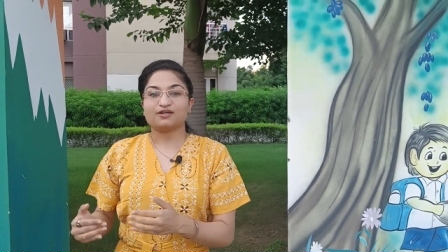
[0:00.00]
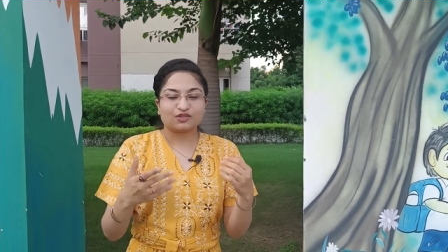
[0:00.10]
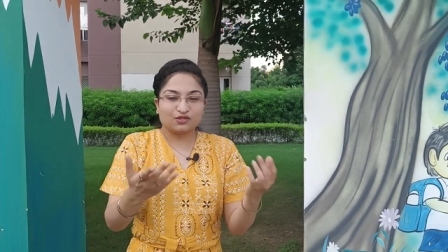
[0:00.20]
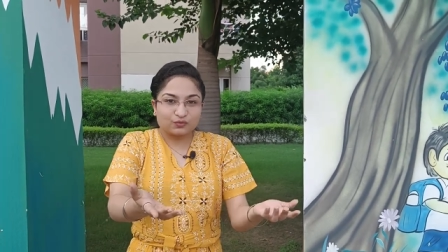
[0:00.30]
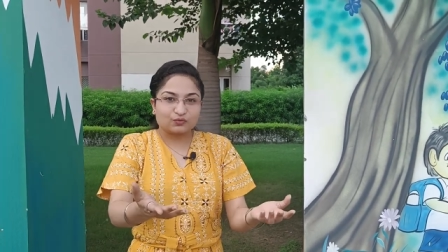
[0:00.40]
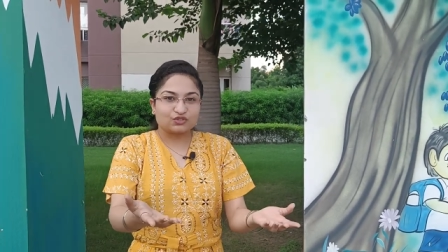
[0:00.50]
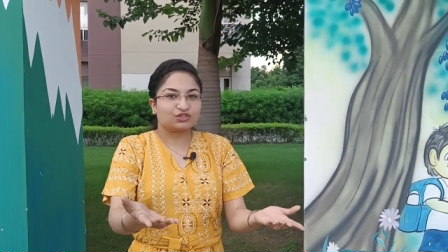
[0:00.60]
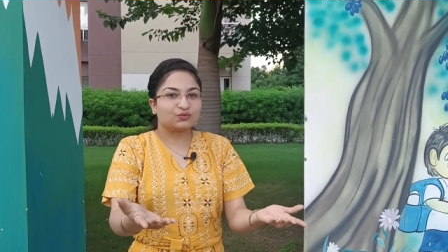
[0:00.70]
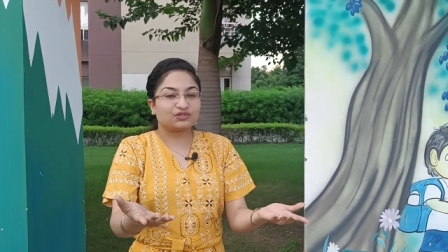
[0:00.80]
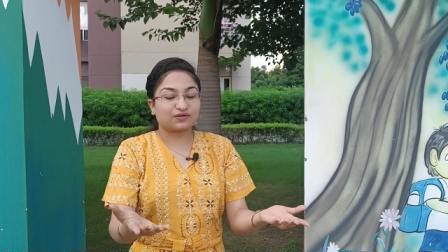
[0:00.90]
you
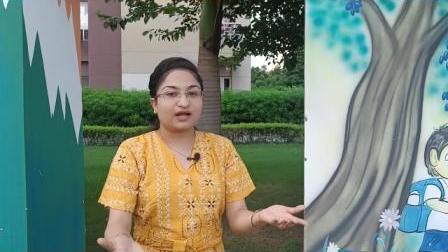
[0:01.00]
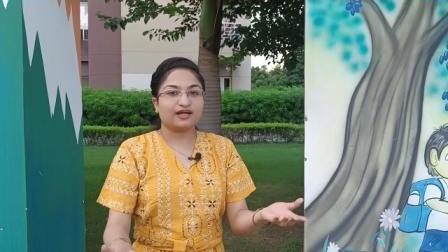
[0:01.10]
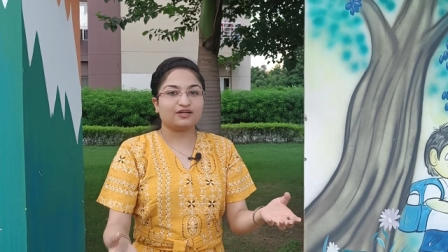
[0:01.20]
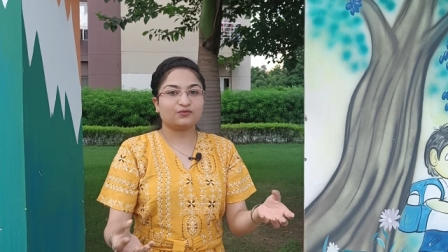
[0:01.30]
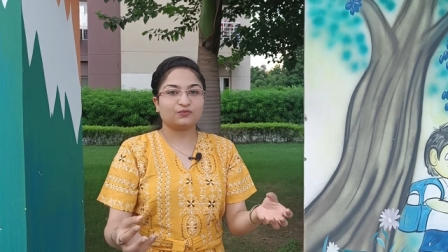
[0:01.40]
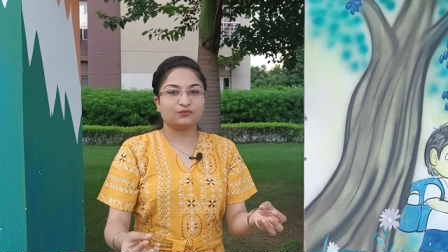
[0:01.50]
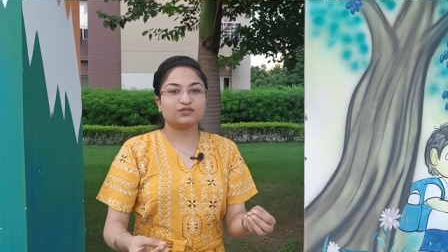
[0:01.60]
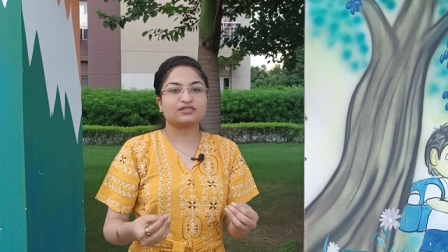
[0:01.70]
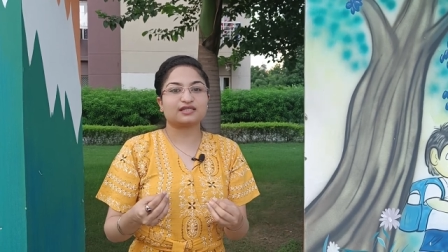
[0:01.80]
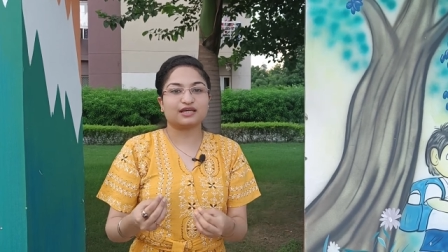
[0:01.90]
should try to do
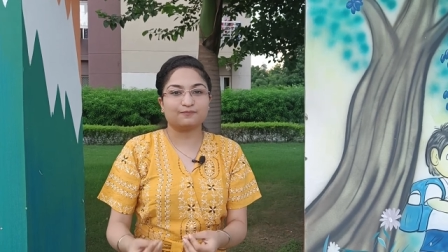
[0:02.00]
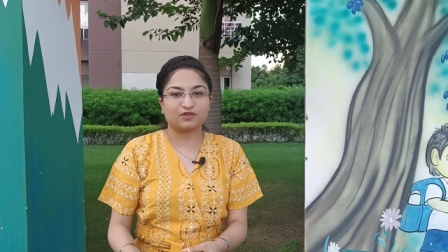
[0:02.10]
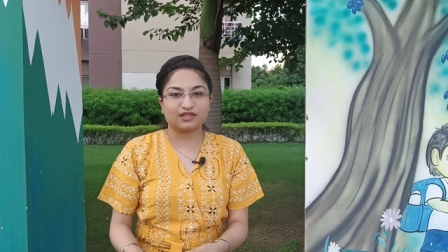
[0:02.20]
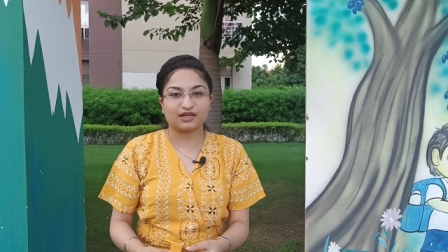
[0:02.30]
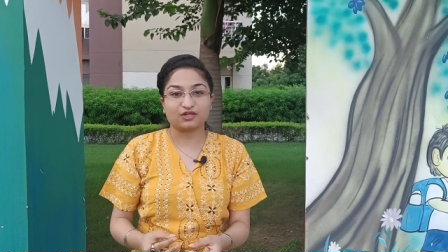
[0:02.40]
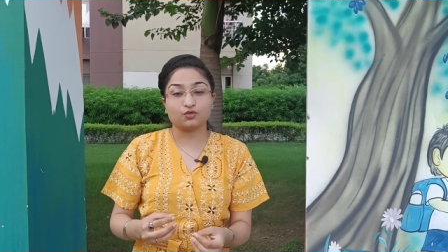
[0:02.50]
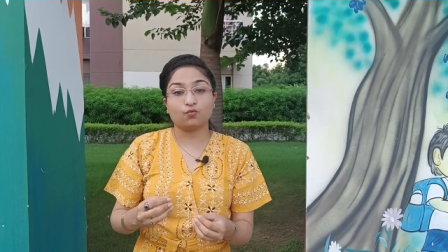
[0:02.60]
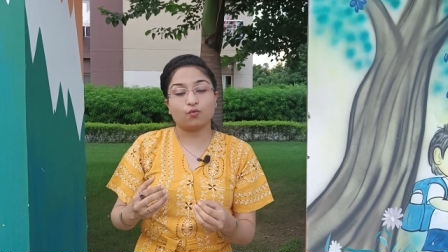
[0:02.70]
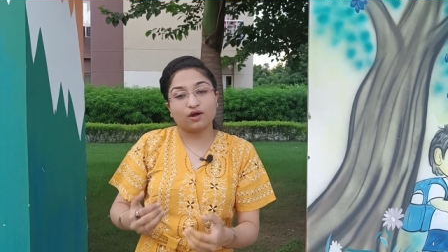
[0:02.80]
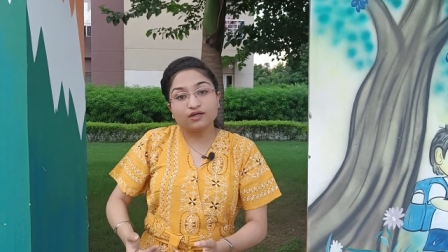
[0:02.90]
the same thing that you
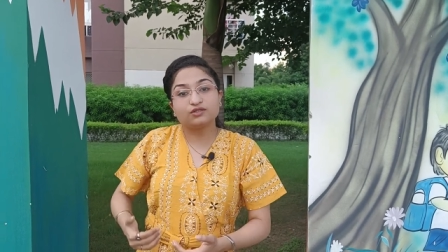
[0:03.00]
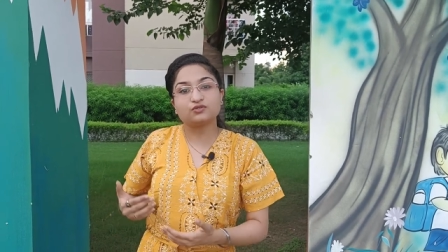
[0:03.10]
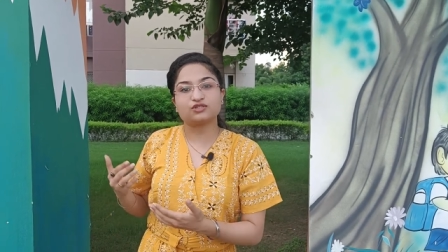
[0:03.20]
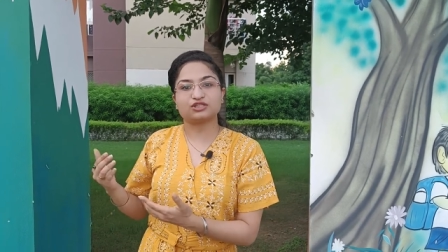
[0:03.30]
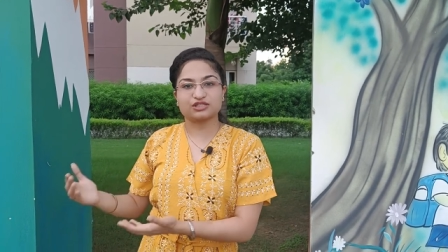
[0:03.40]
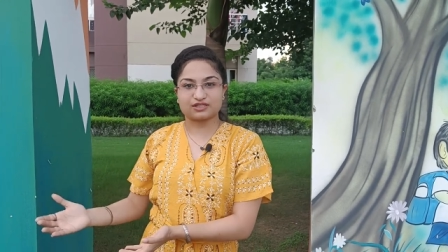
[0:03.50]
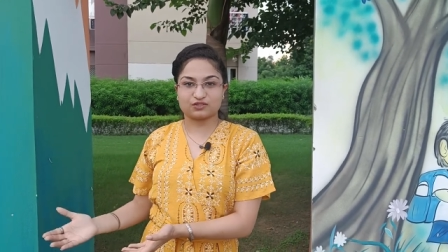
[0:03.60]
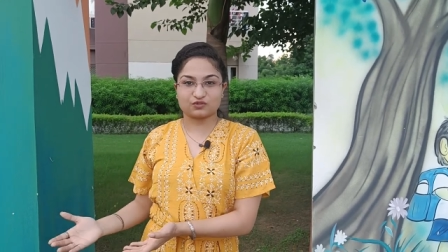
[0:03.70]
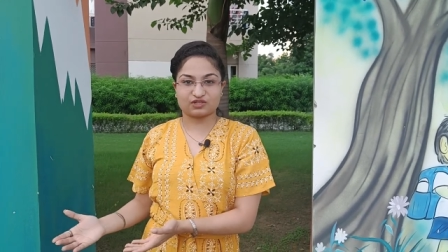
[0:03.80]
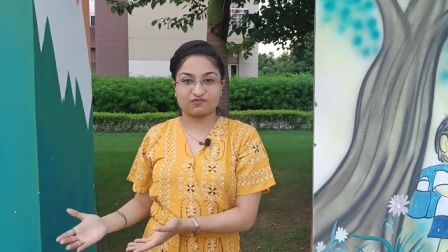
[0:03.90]
want to suggest
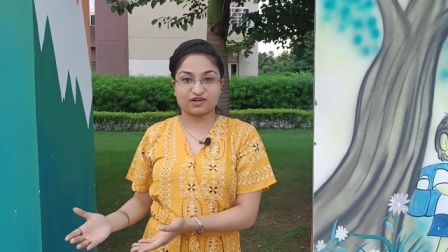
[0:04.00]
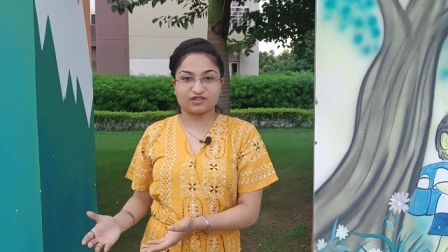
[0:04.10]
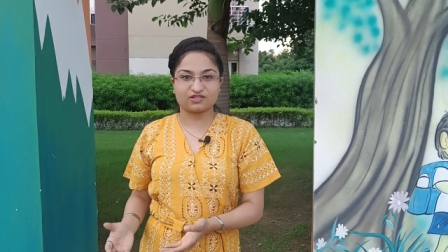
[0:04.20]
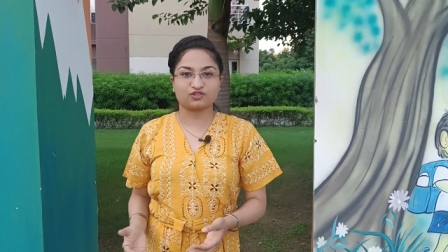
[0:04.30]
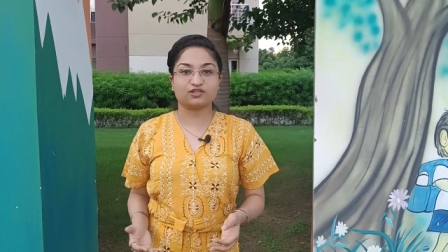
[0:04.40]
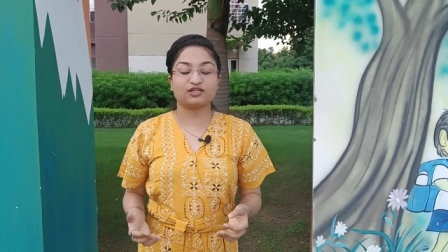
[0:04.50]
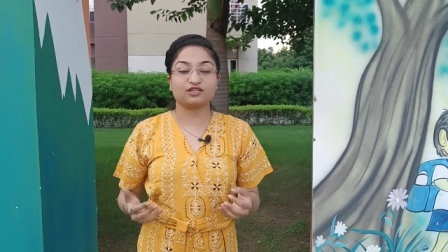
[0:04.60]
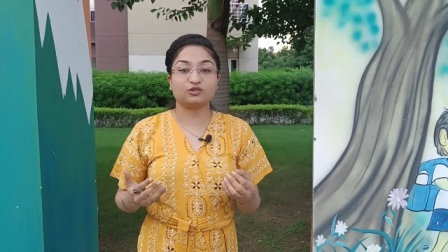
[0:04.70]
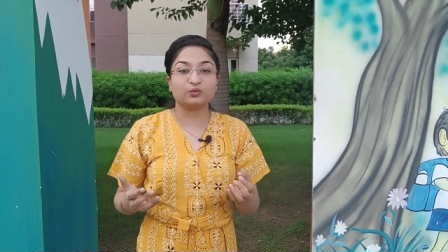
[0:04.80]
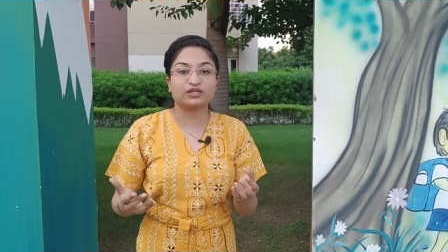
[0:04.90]
it to someone else so that
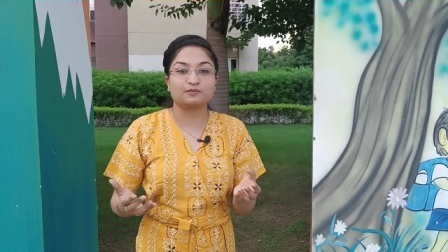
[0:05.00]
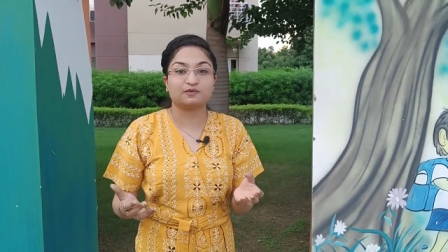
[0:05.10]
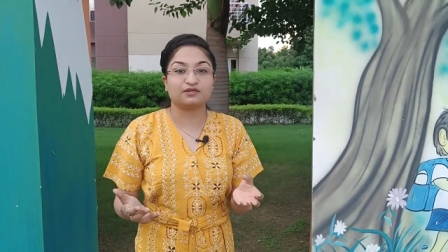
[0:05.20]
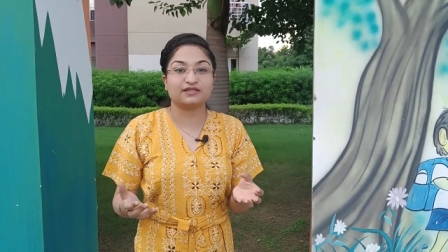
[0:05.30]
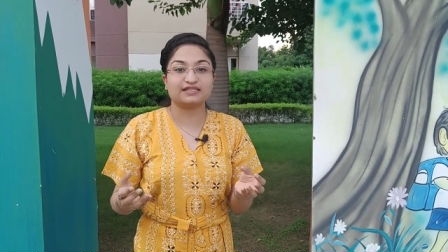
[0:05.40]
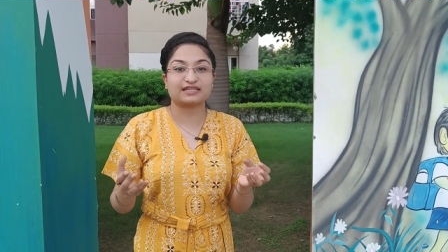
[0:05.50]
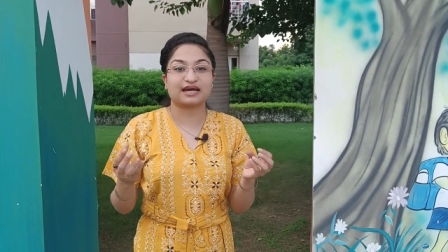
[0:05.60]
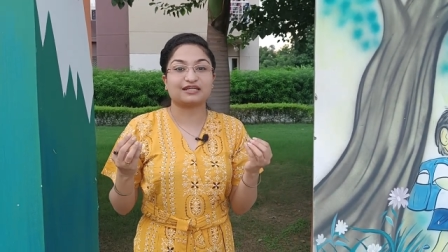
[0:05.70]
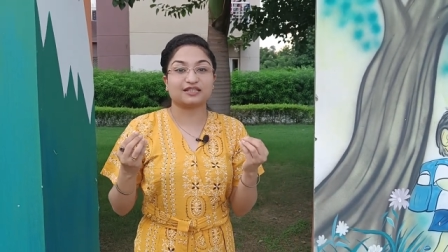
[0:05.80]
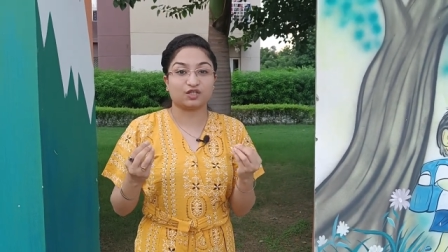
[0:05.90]
you experience
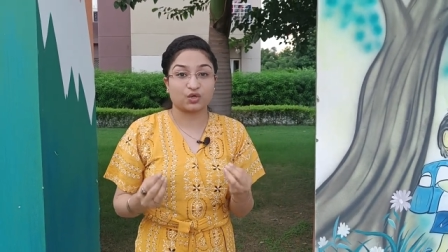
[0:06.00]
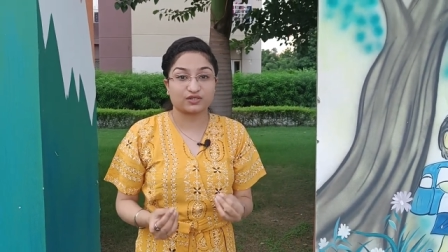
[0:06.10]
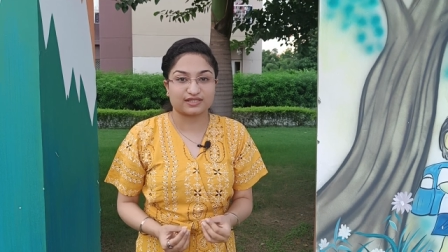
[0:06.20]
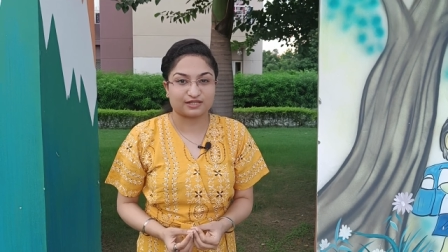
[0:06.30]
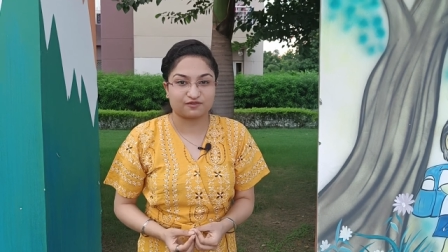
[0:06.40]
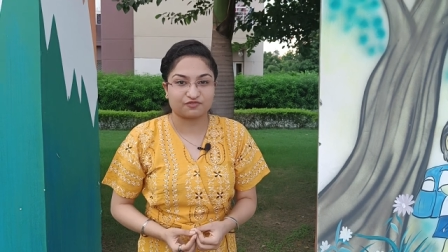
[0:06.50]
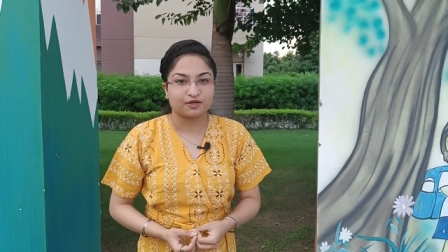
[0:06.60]
that yourself.